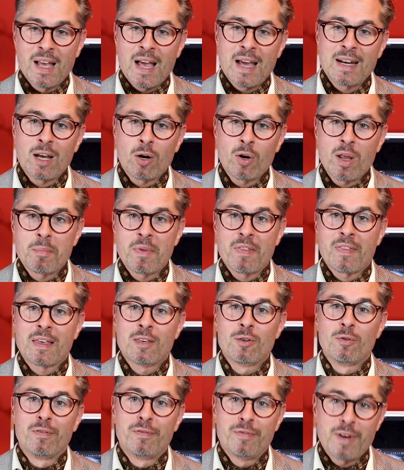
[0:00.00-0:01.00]
And now let me
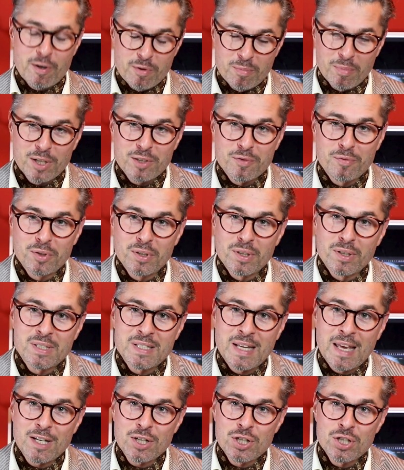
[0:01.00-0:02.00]
thank you very much for your
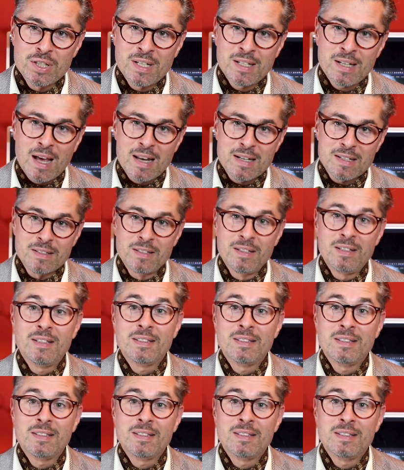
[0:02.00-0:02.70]
attention, and until